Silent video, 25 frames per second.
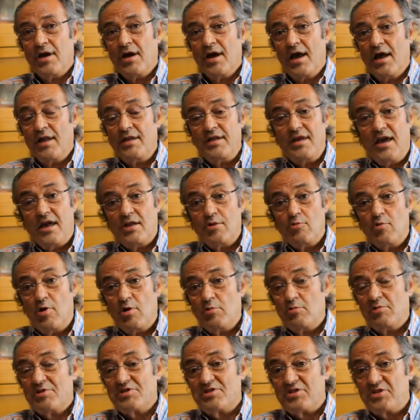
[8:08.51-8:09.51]
and the other
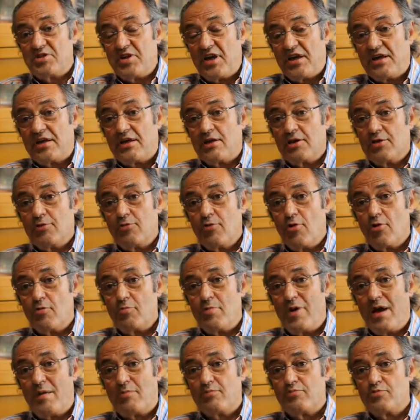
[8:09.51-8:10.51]
one was a technical
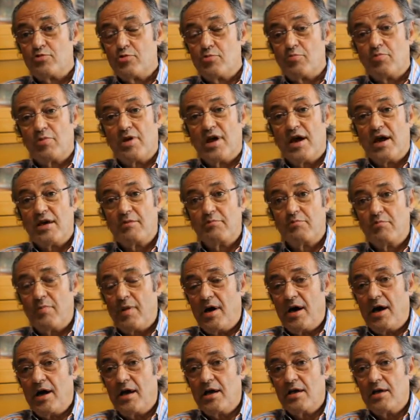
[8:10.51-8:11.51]
roadmap supplied
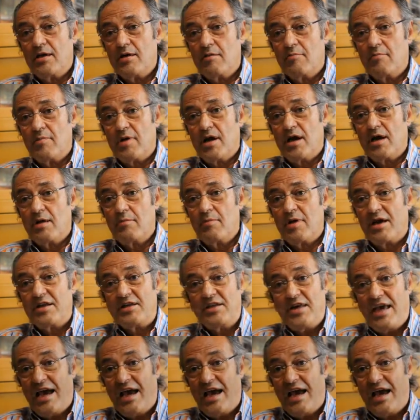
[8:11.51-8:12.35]
by the